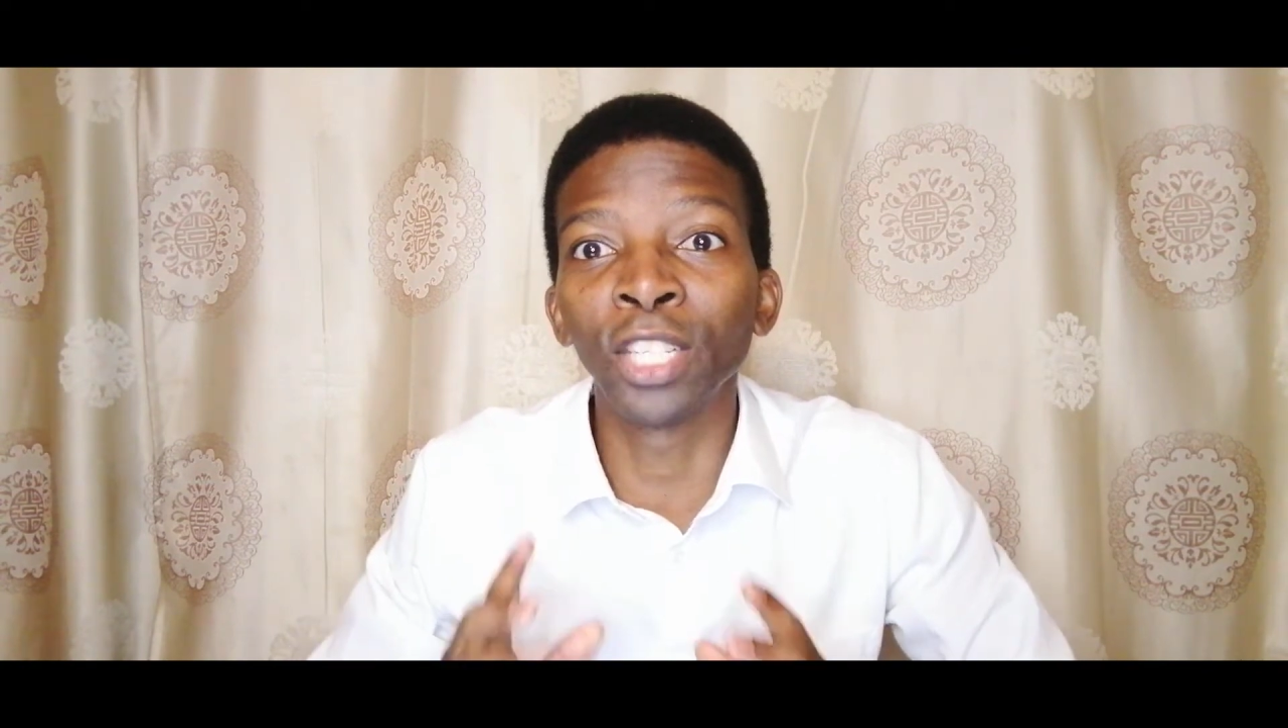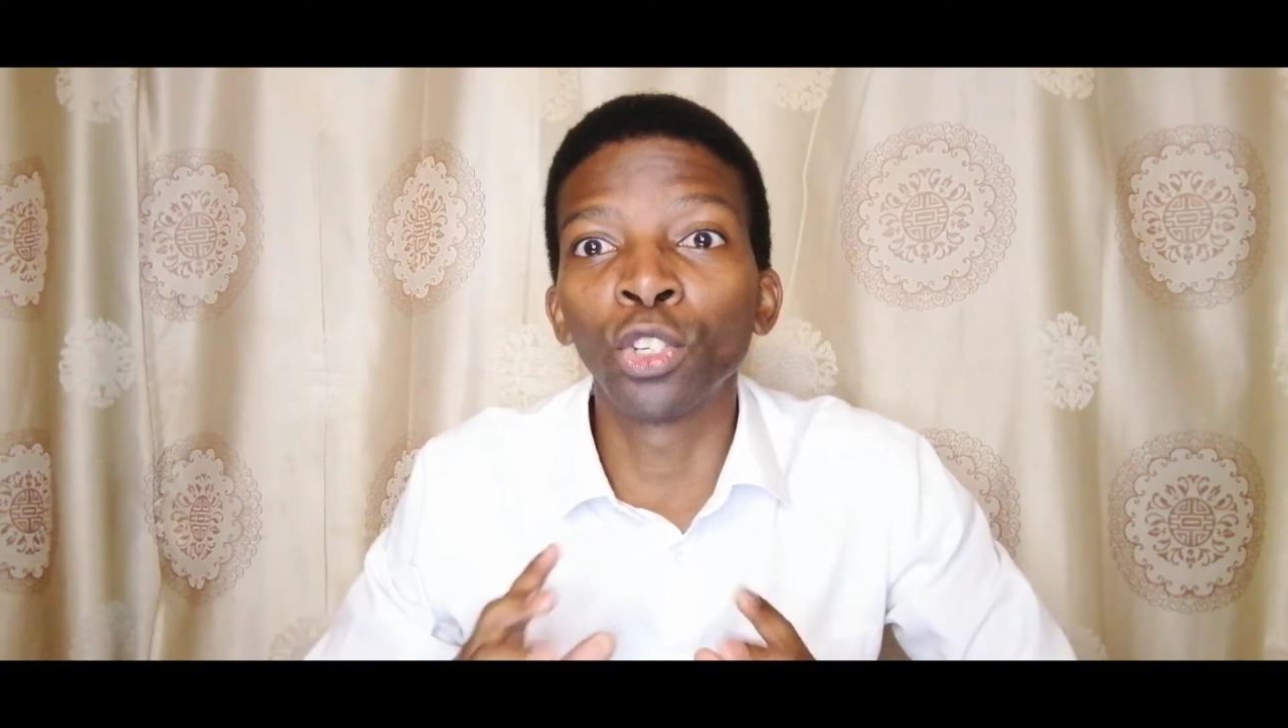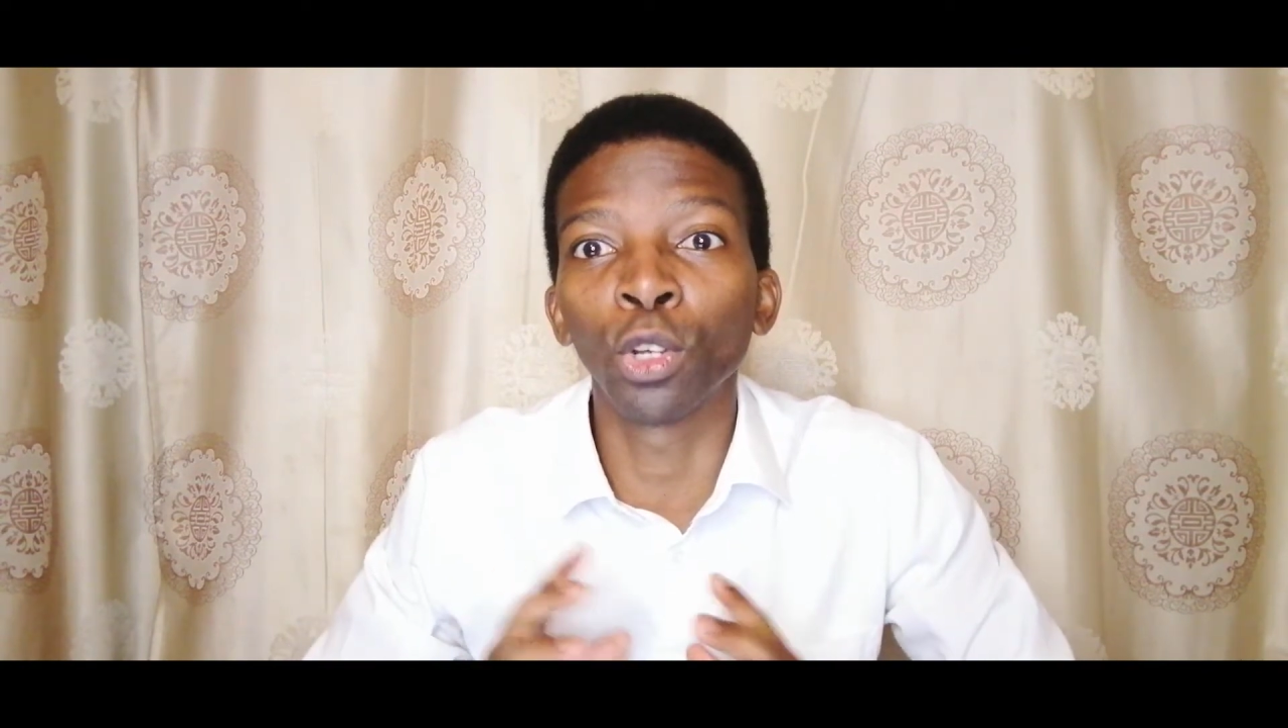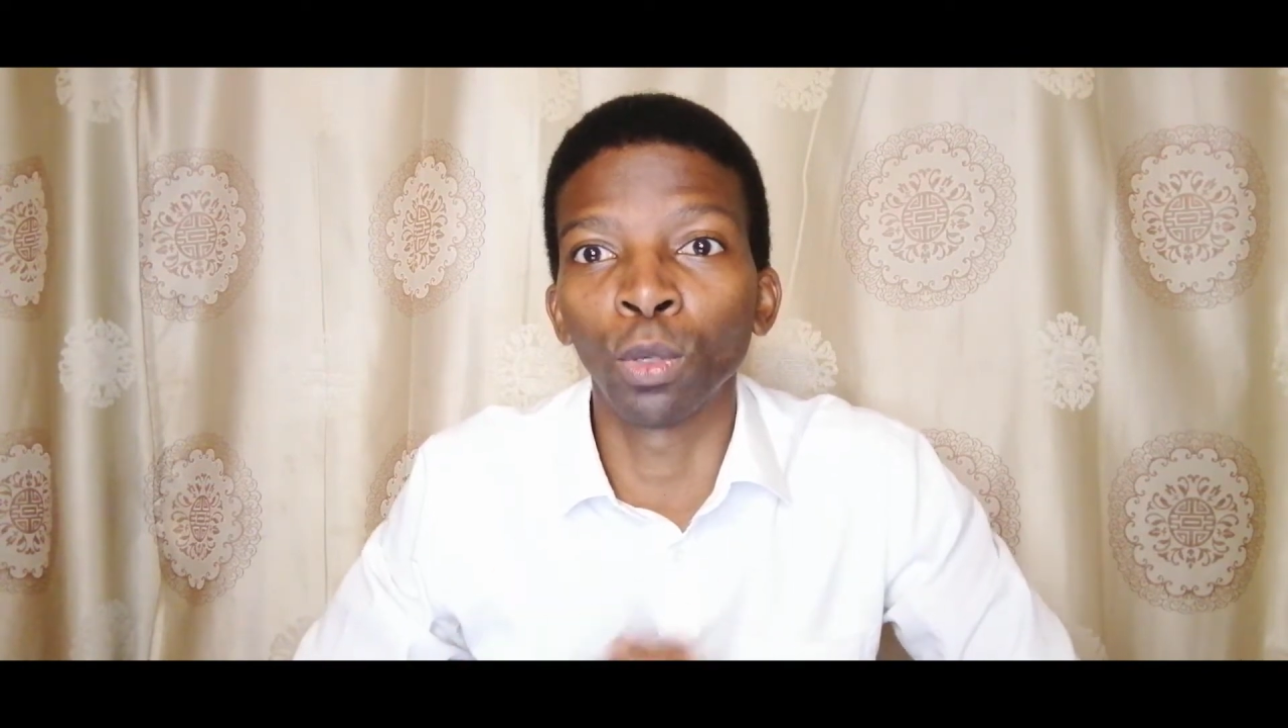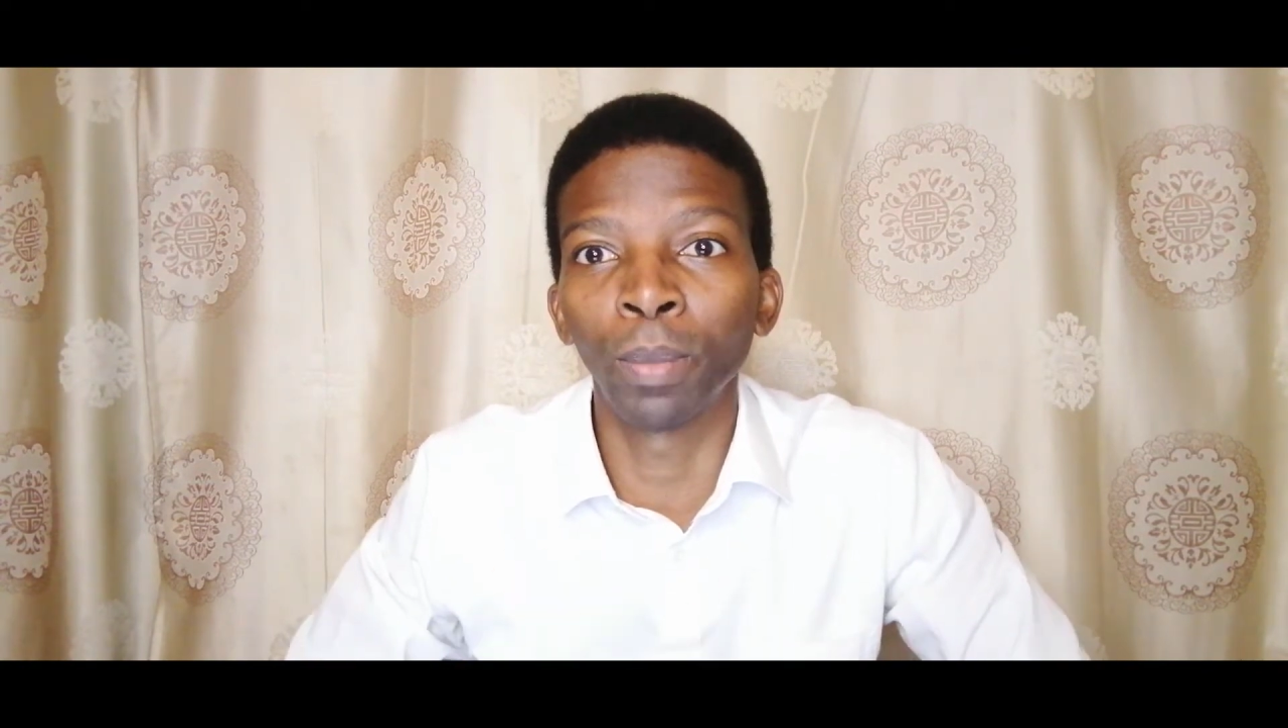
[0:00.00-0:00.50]

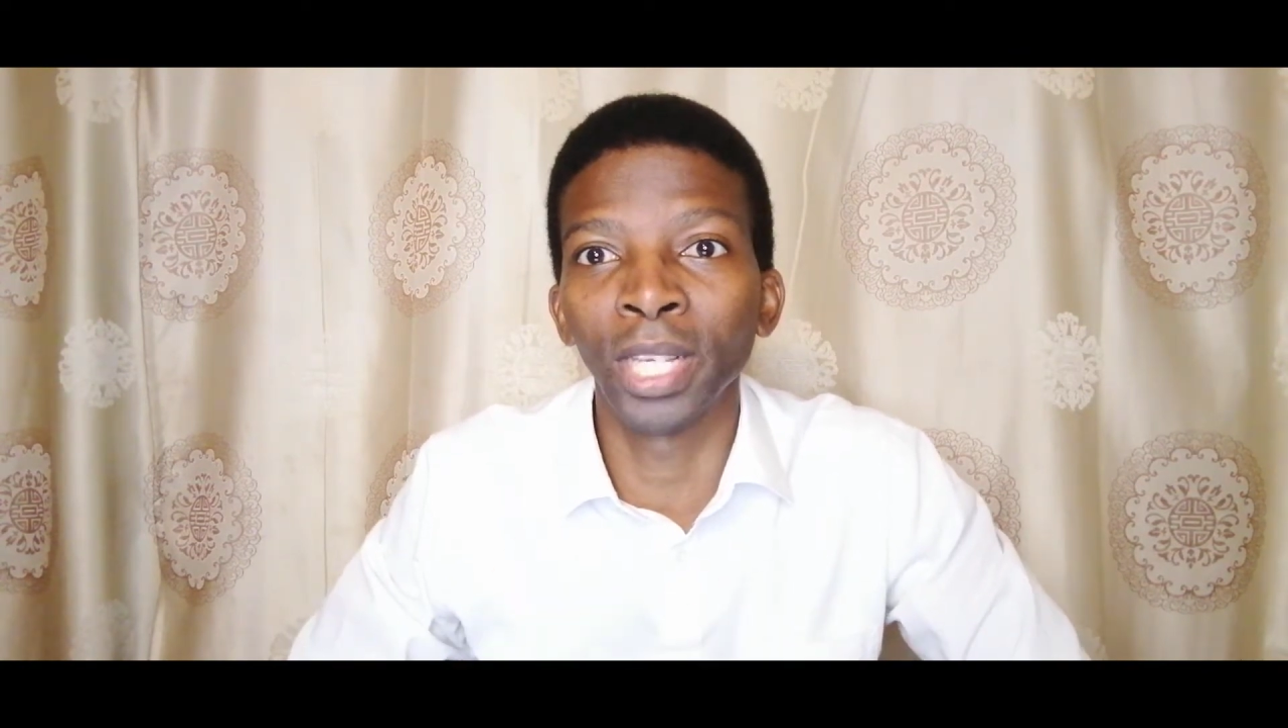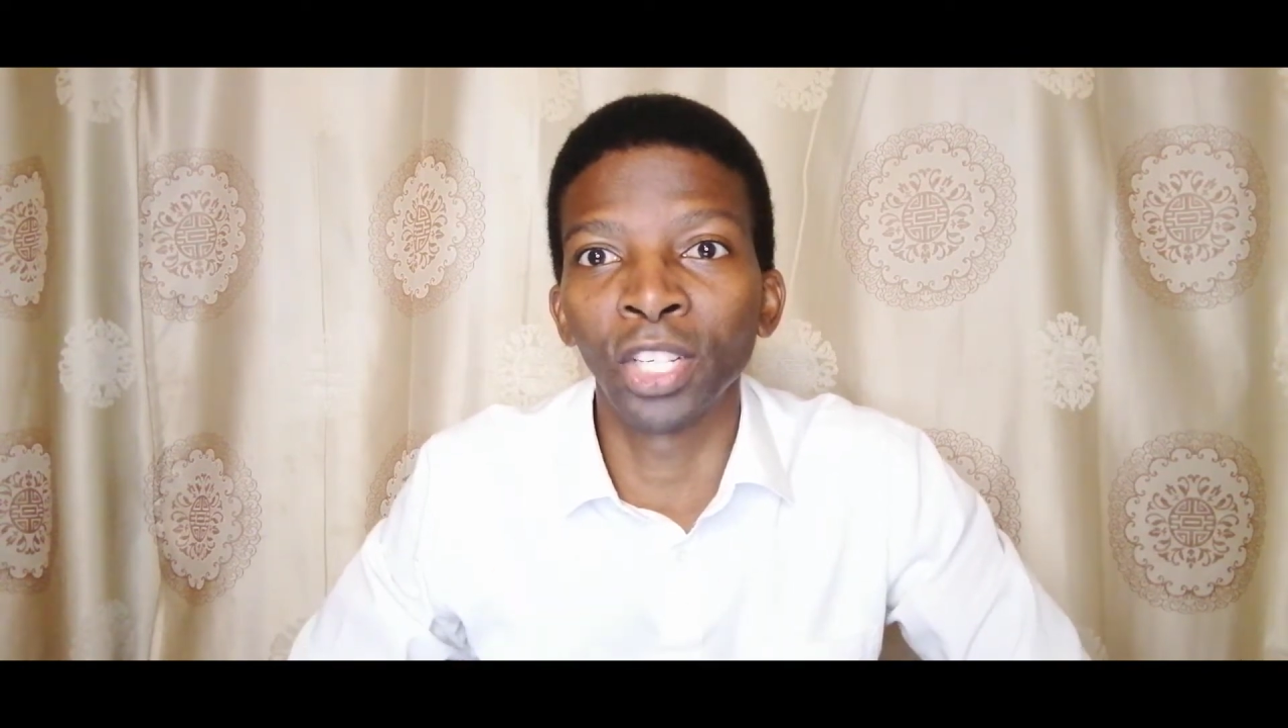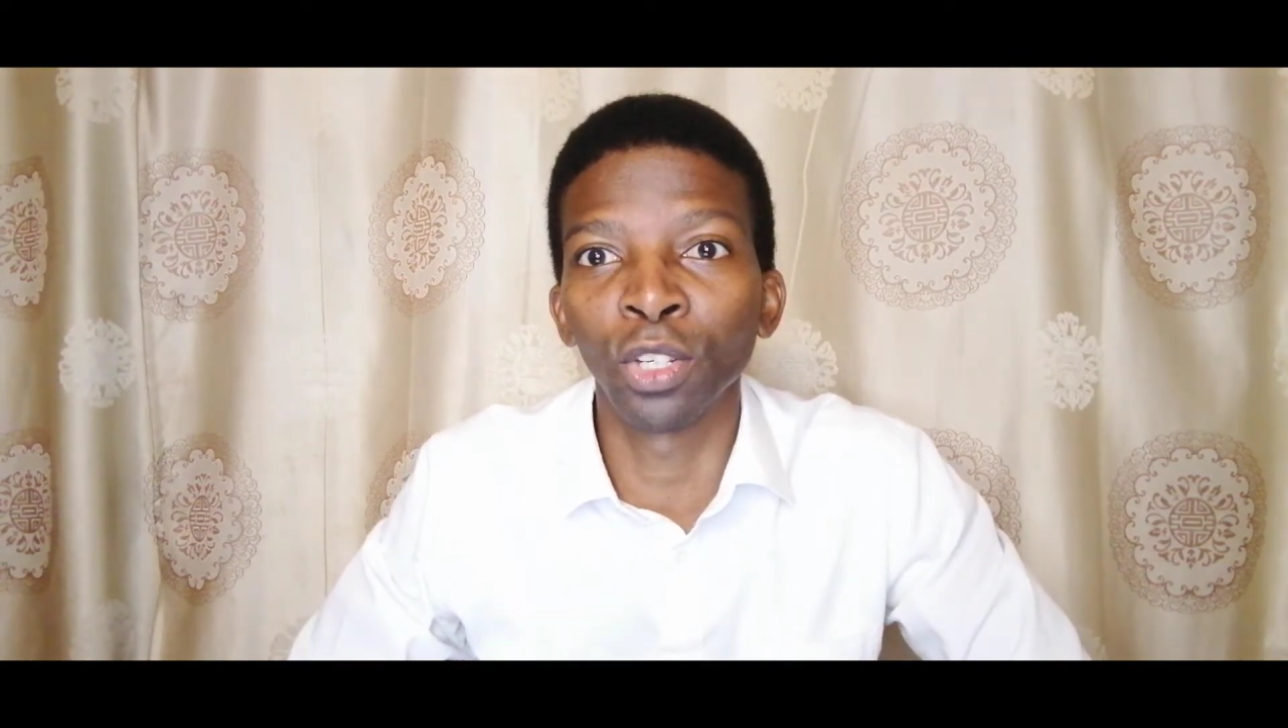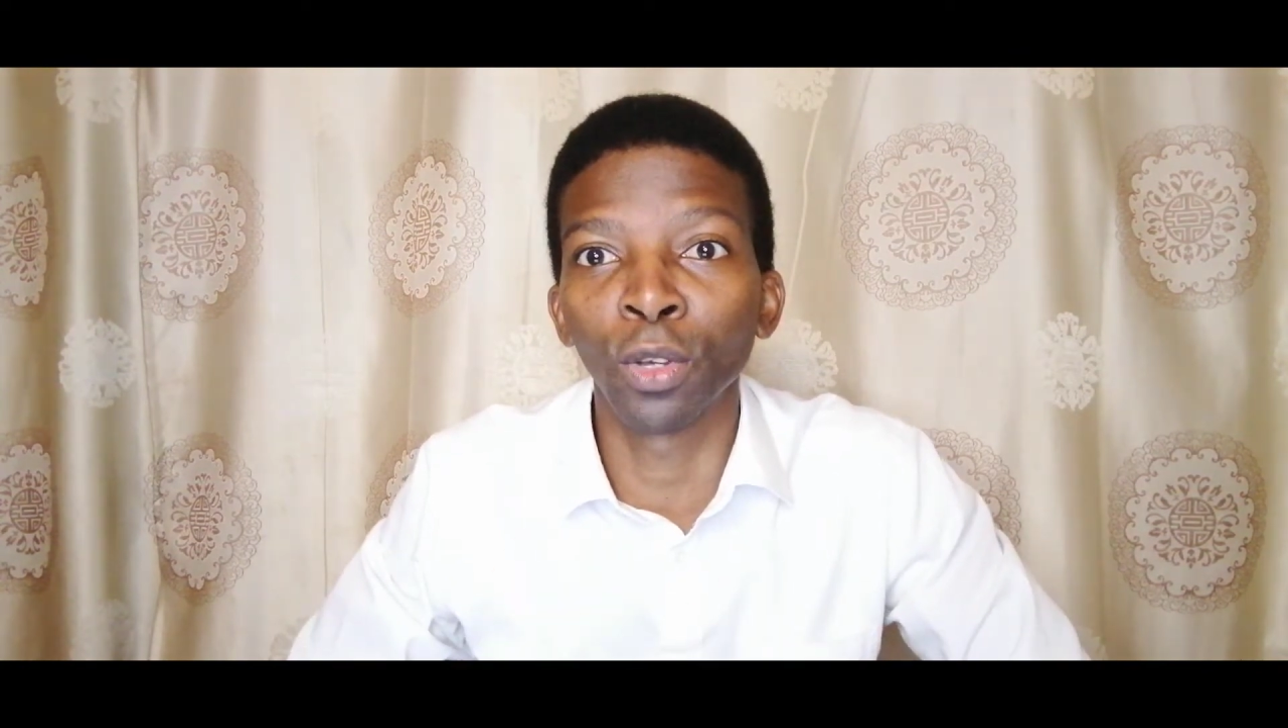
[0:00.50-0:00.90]
each occupation